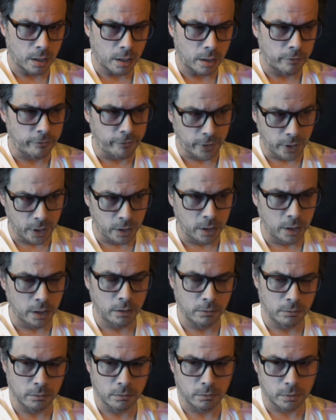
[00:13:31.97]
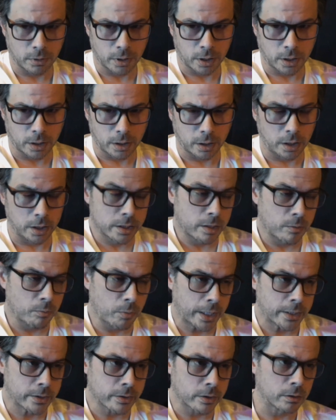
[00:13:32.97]
are feeling, at least
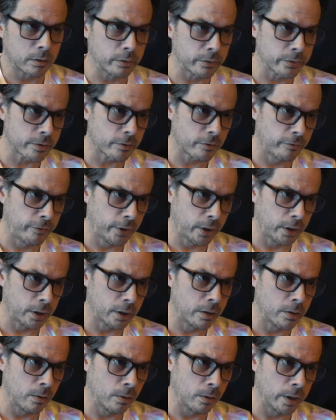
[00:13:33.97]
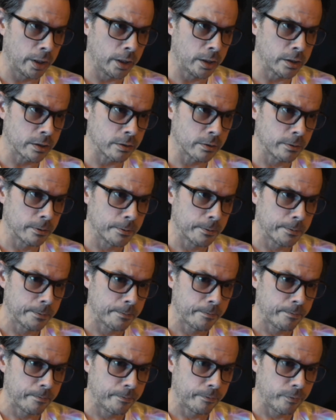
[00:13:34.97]
in my circles, feeling annoyed
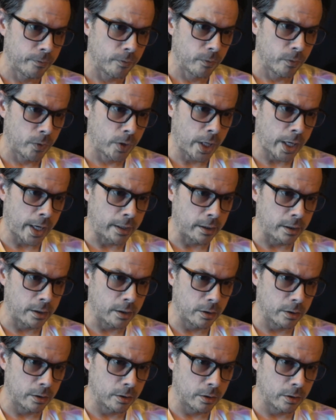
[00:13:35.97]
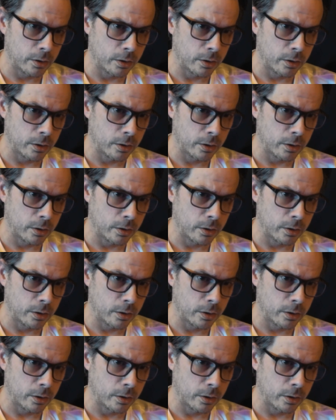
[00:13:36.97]
that